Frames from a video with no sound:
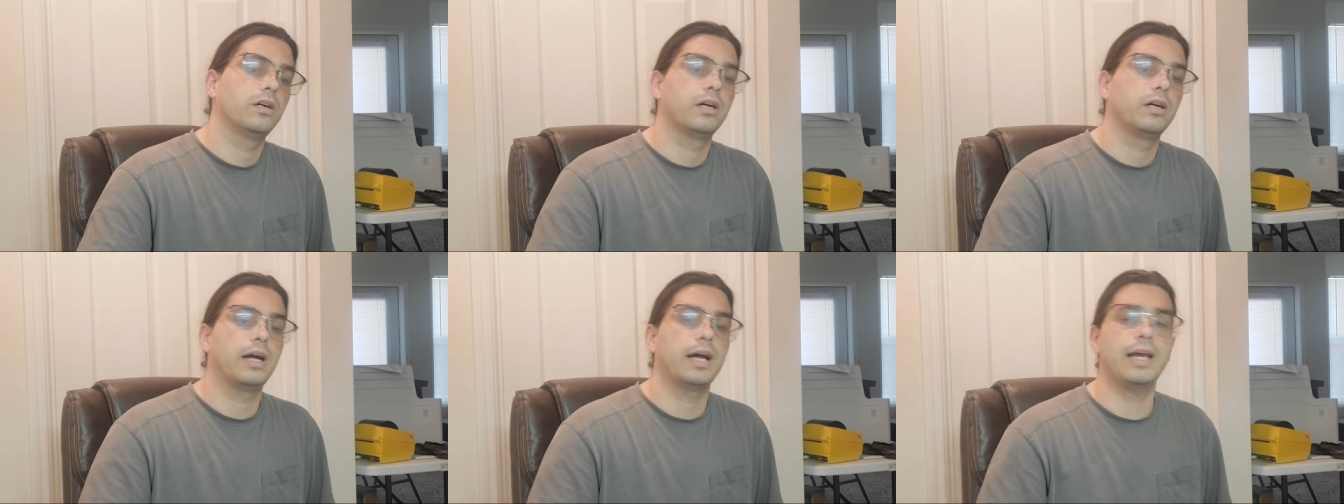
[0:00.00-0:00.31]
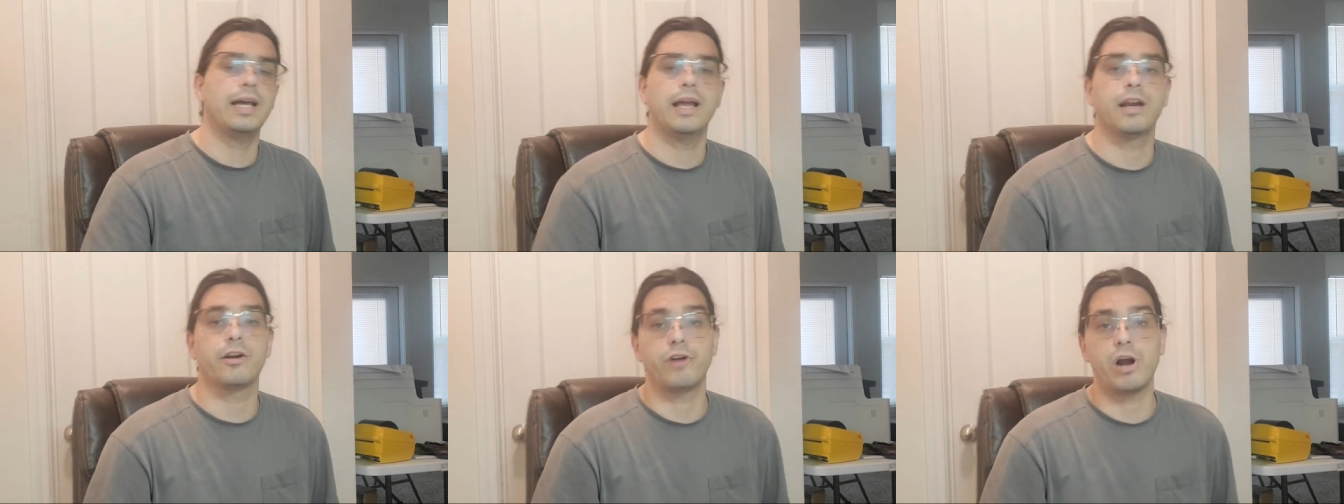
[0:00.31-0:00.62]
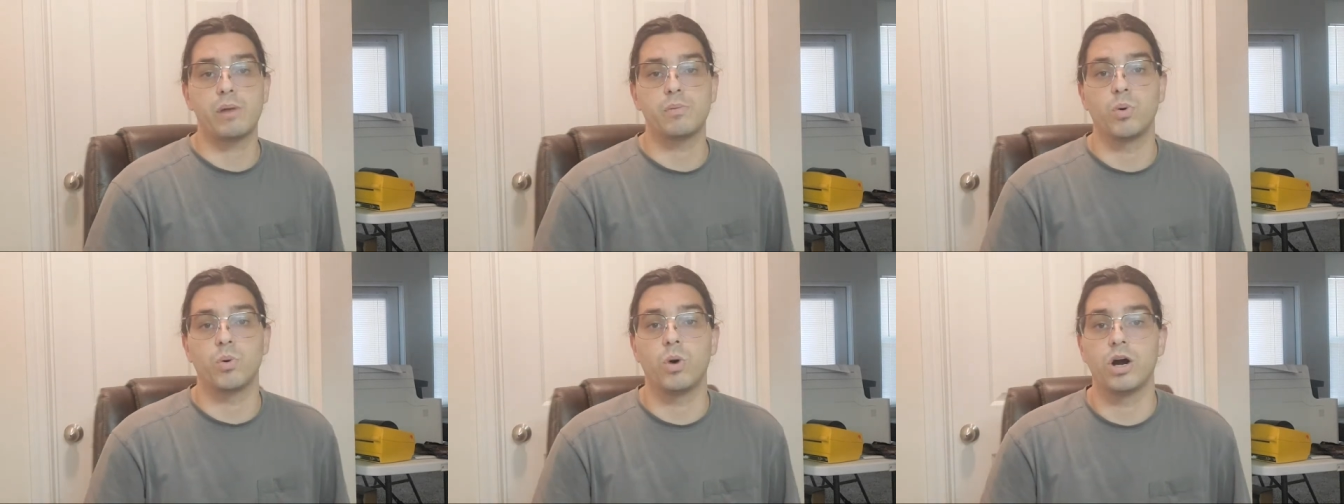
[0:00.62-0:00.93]
I gotta
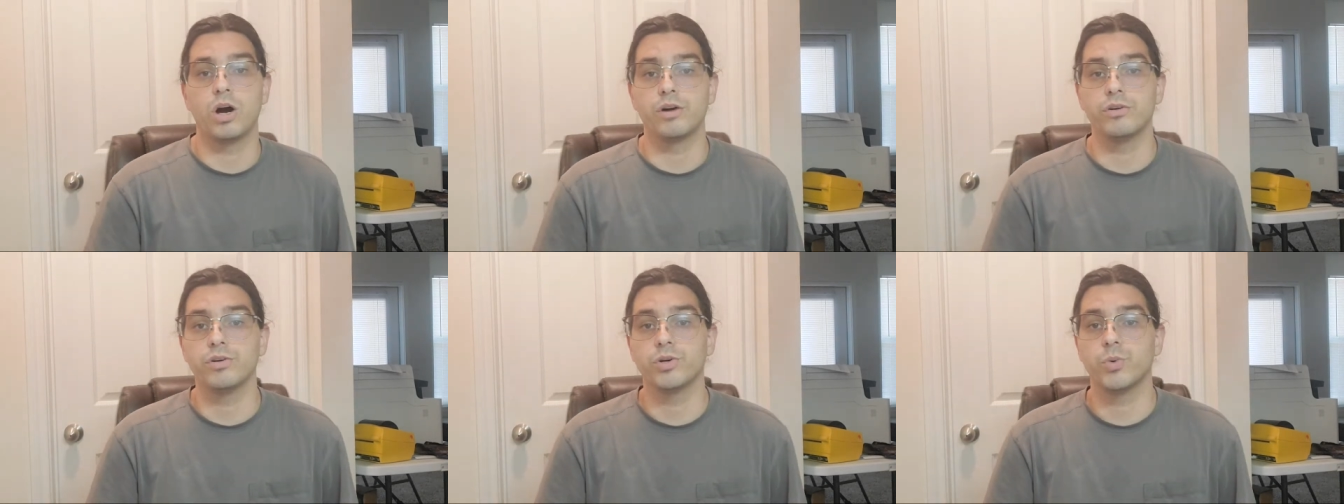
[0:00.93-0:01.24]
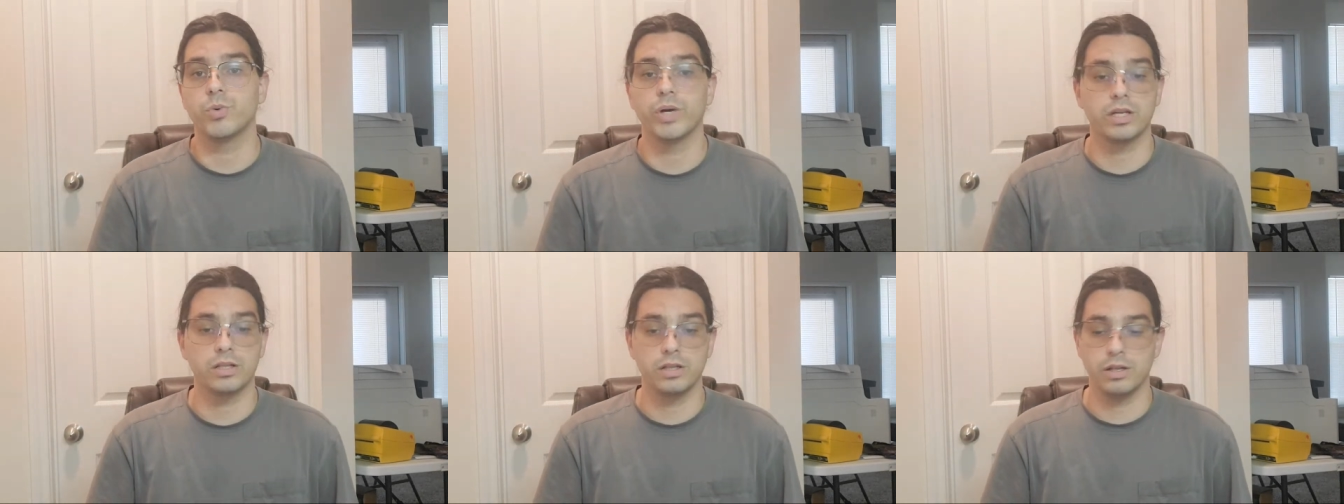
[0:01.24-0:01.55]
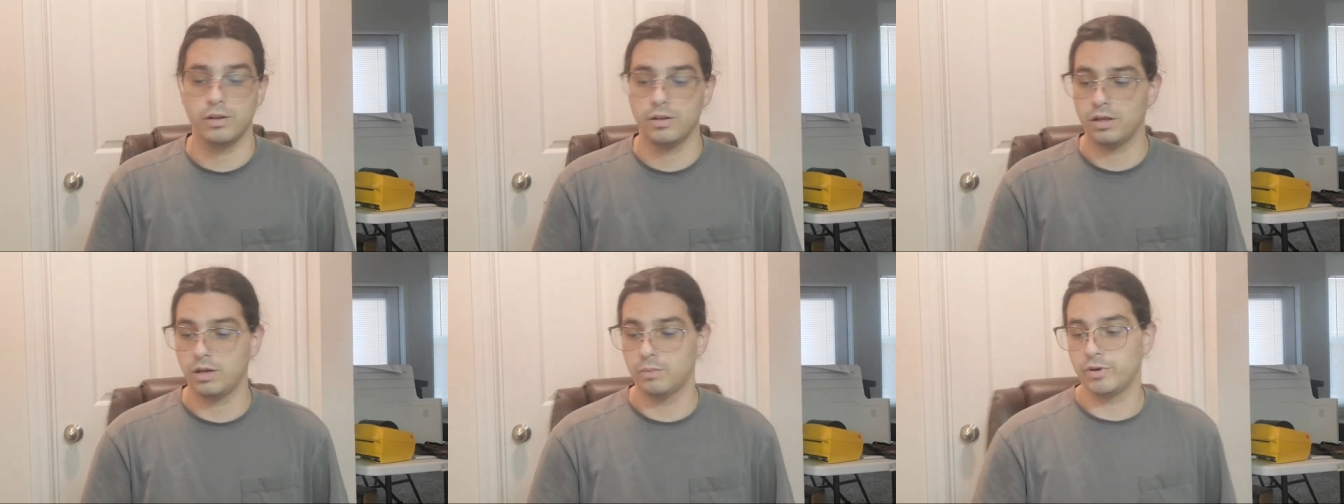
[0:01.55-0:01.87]
grab a water real quick.
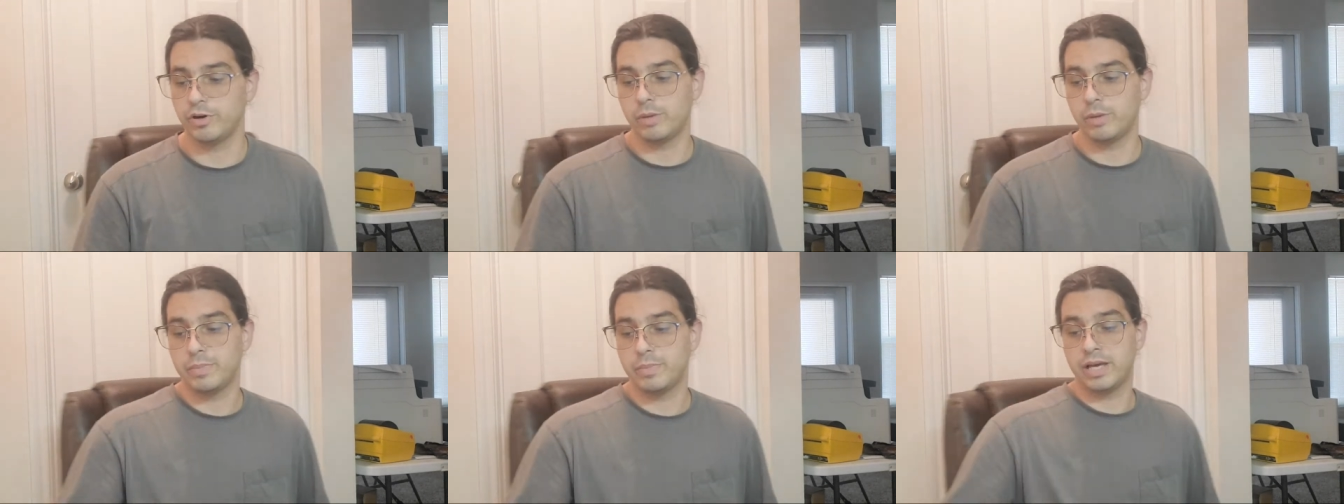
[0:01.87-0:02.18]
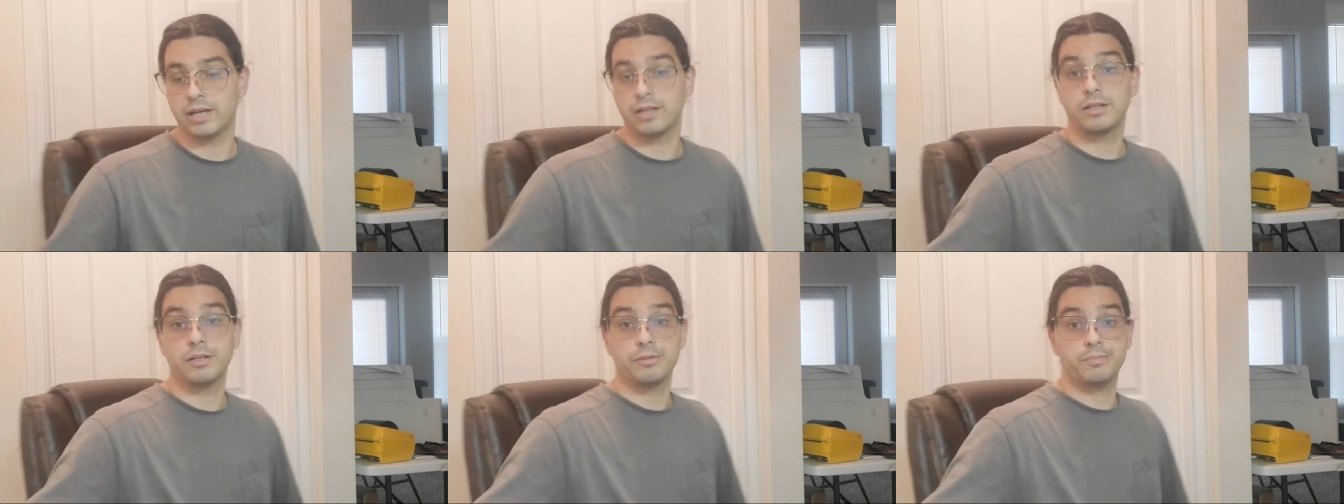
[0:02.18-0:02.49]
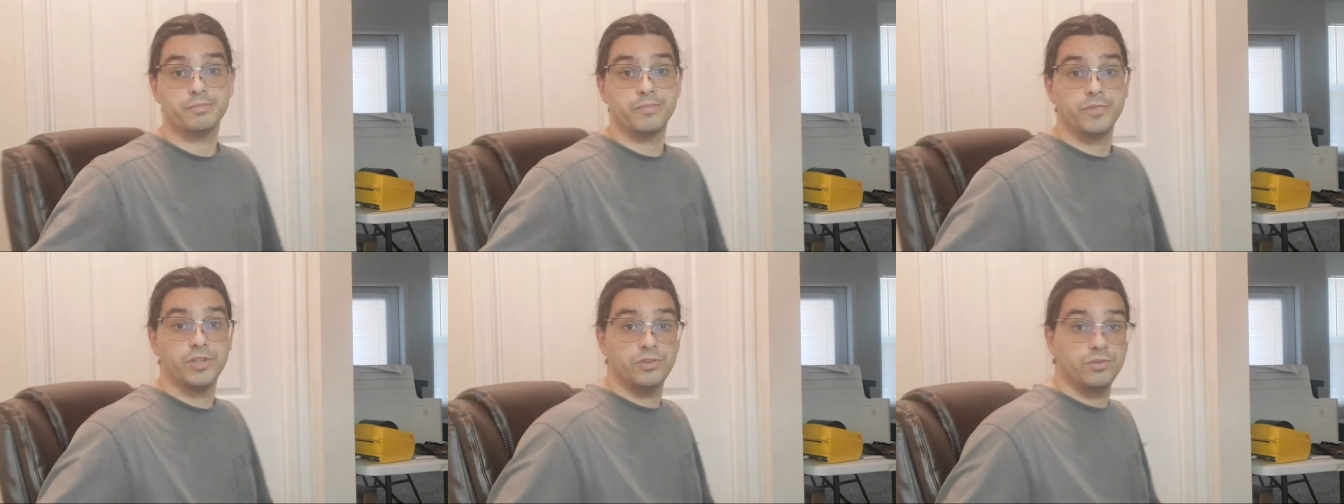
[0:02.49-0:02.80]
I'll be right back.
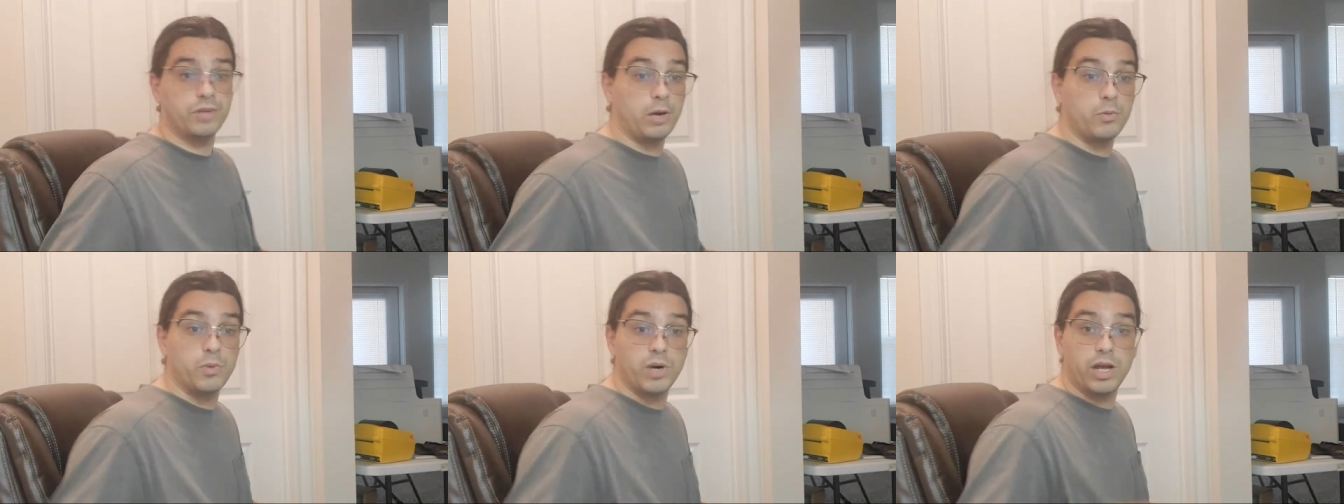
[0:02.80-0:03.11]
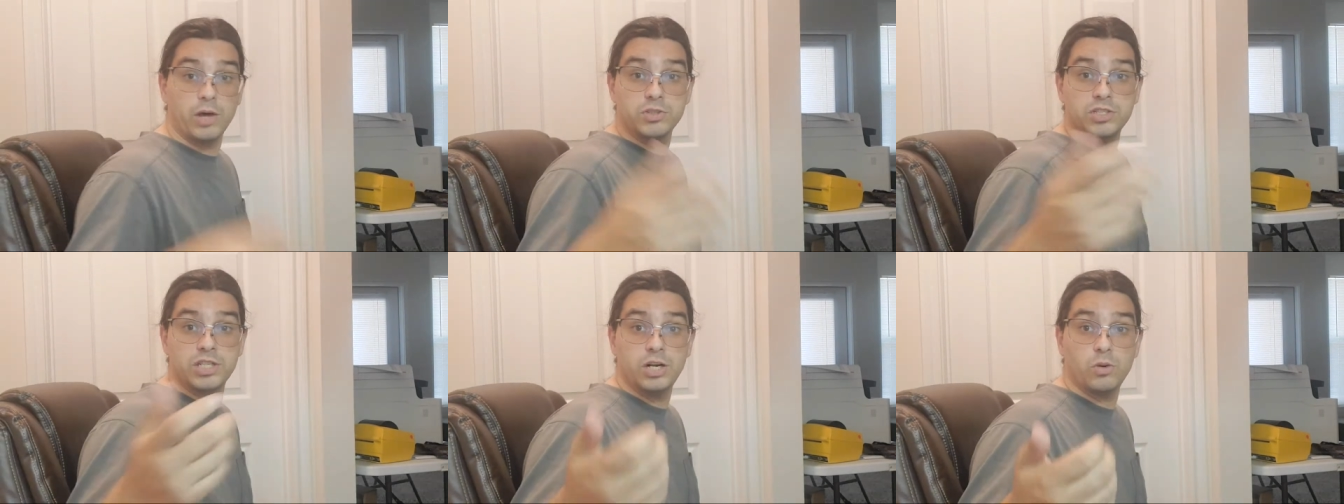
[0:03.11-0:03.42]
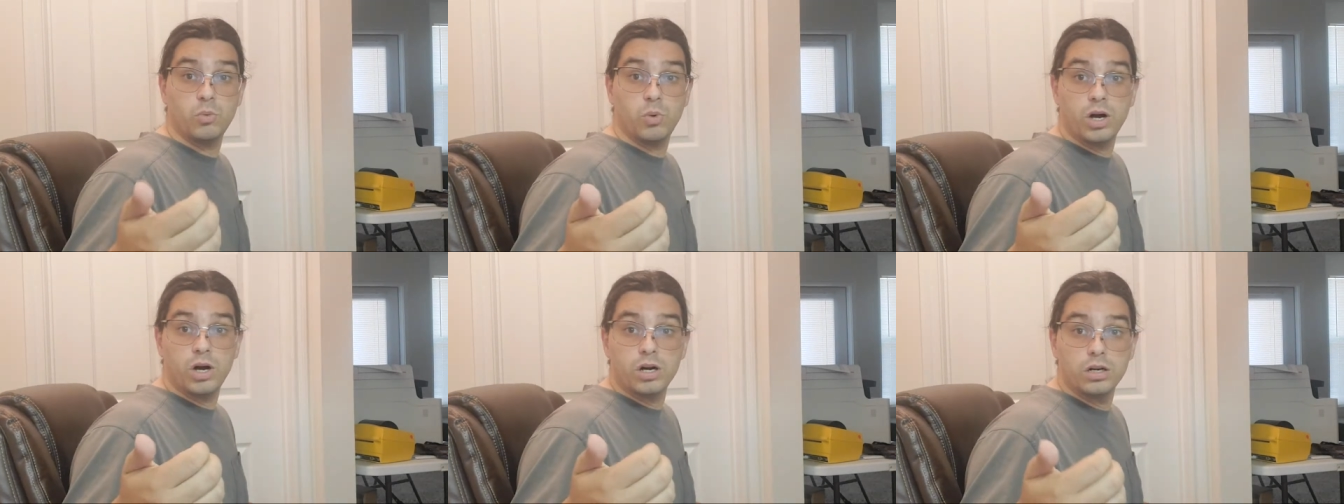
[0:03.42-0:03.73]
Anyone else need
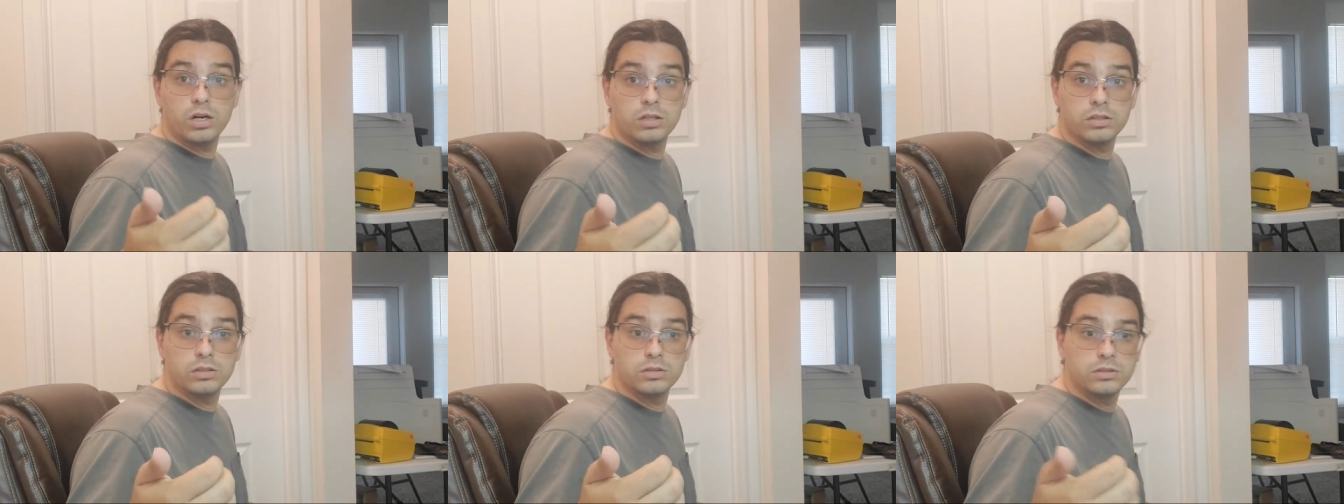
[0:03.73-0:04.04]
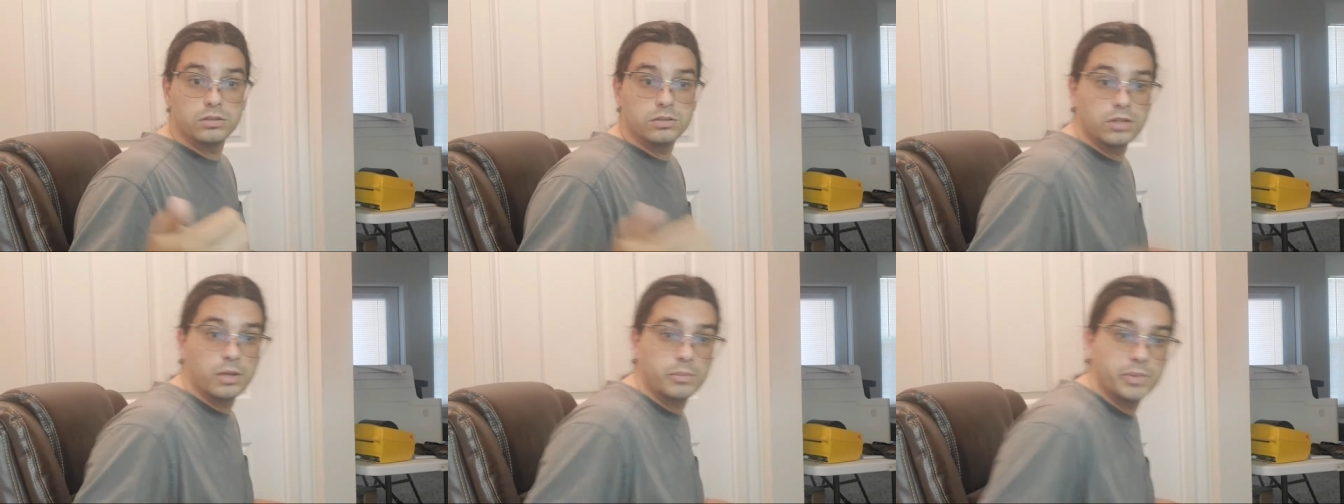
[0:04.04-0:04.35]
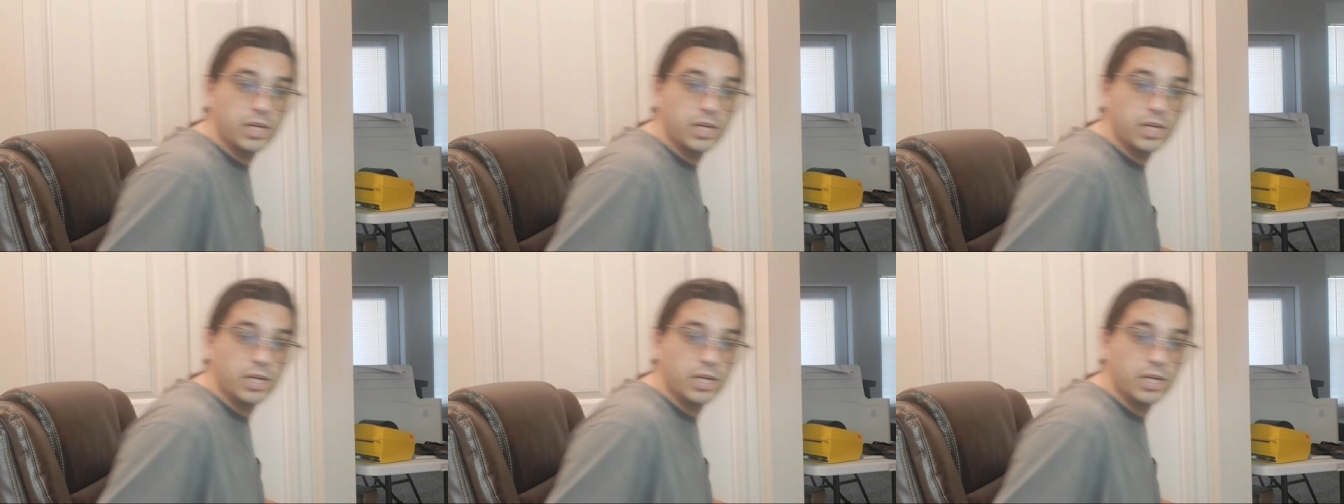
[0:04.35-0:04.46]
water? Let me